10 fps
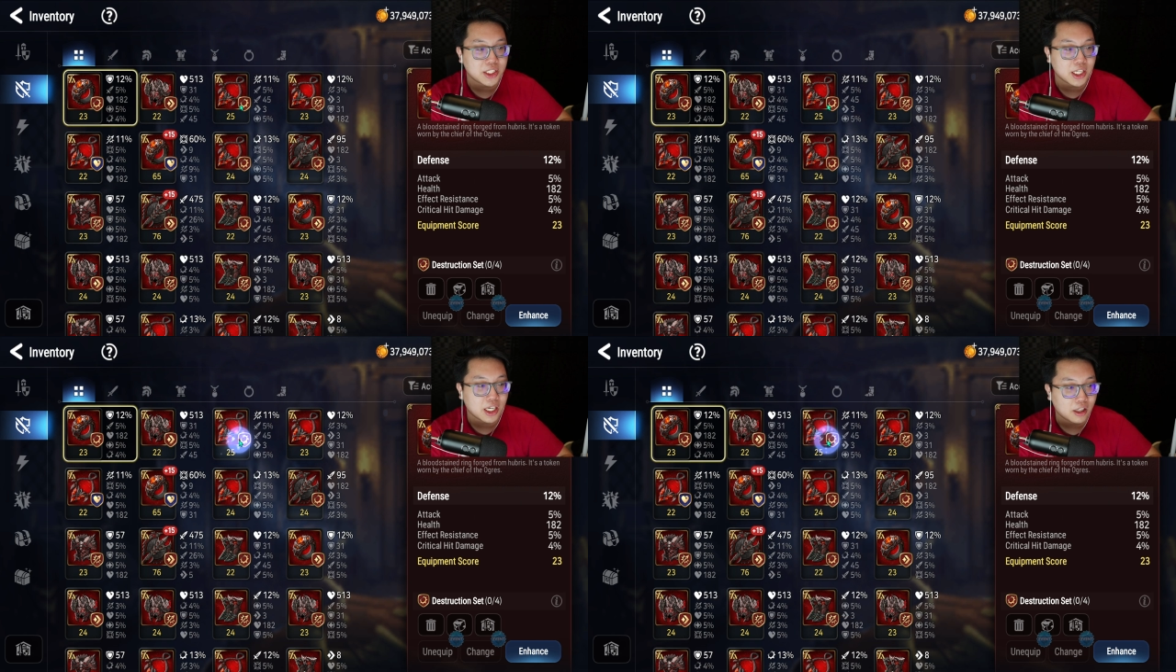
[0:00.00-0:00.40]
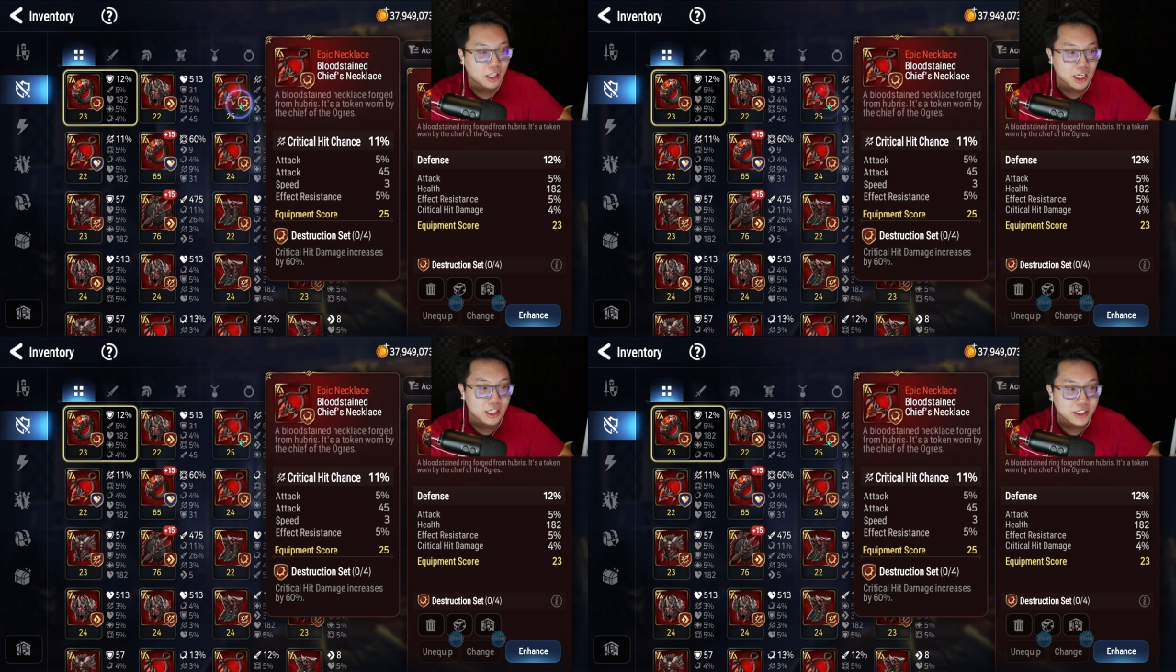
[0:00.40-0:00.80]
and a
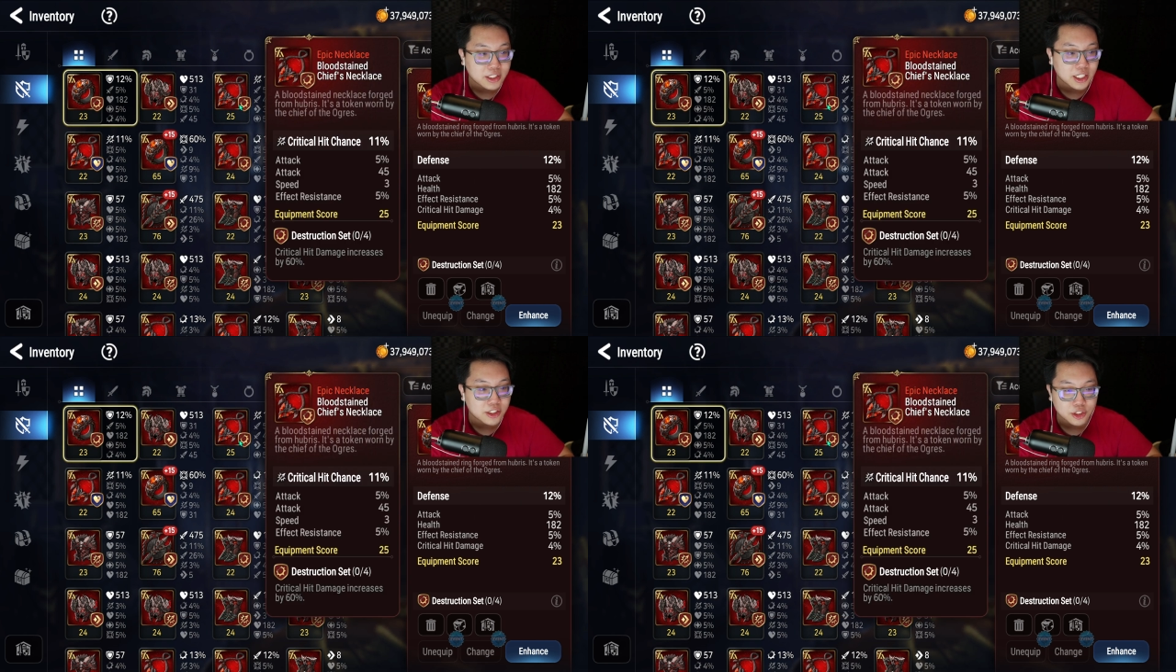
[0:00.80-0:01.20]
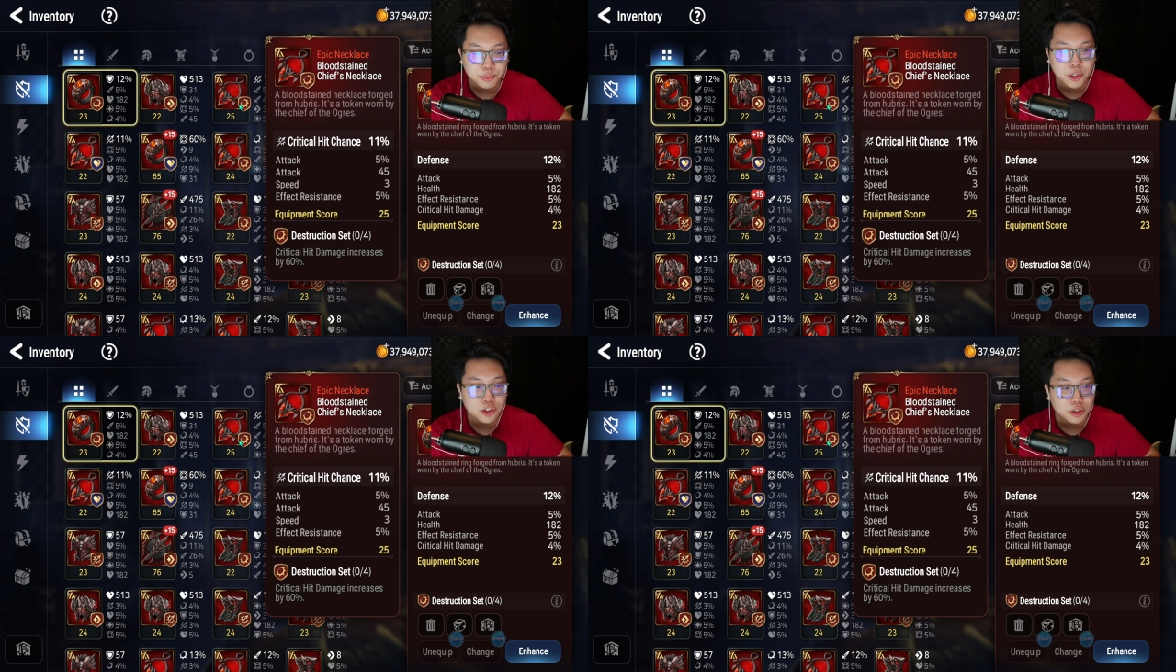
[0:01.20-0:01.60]
lot of these sets,
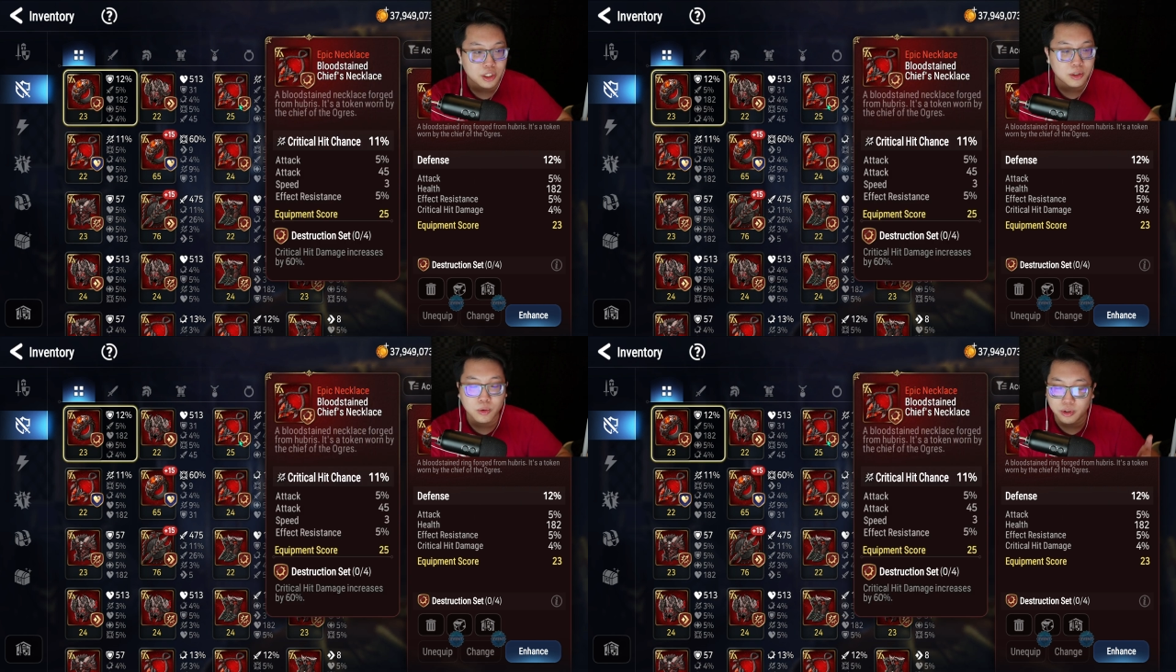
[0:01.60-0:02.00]
especially, or